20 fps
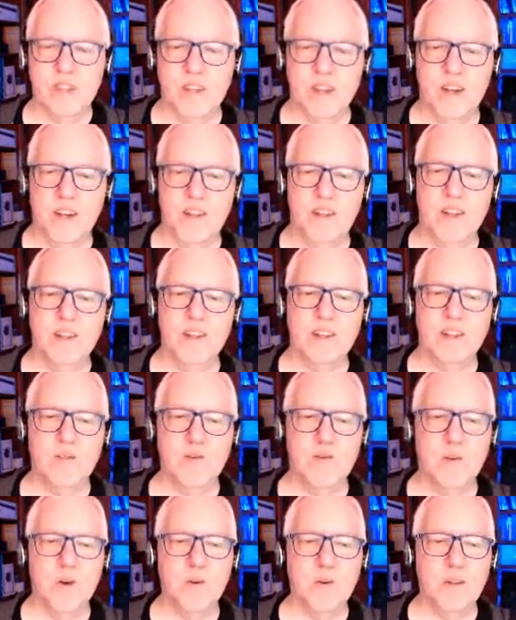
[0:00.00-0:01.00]
I think the
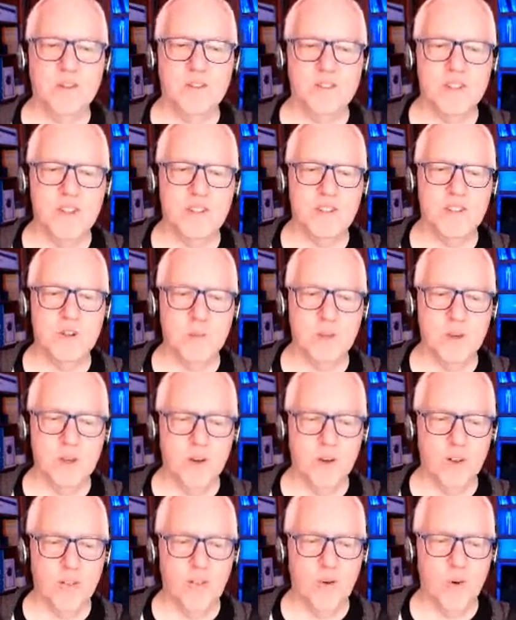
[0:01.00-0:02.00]
focus needs to be
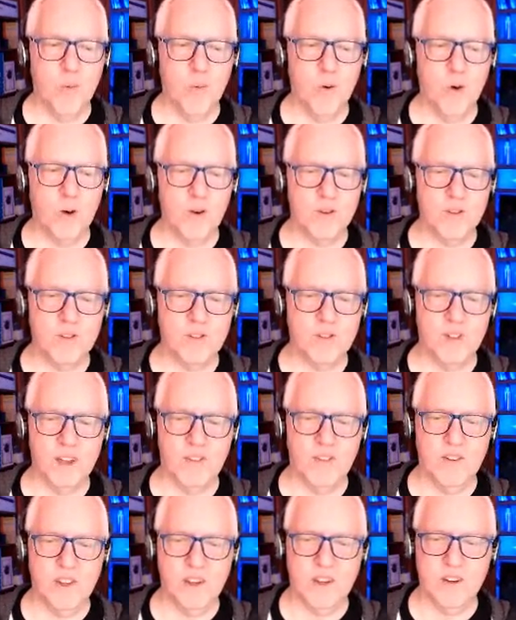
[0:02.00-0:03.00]
on the words
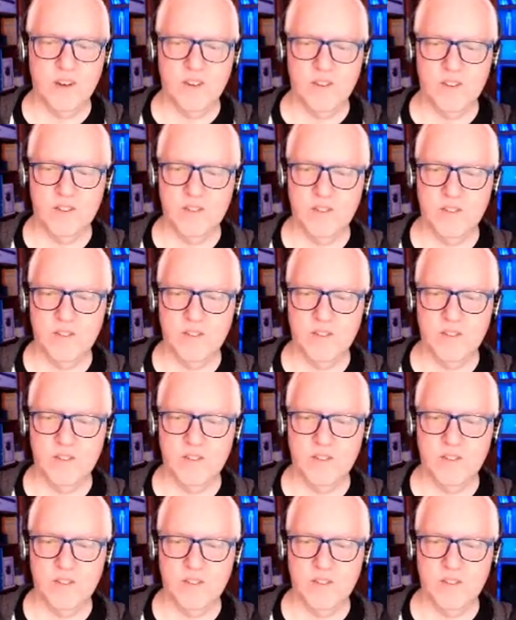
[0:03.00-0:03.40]
down here.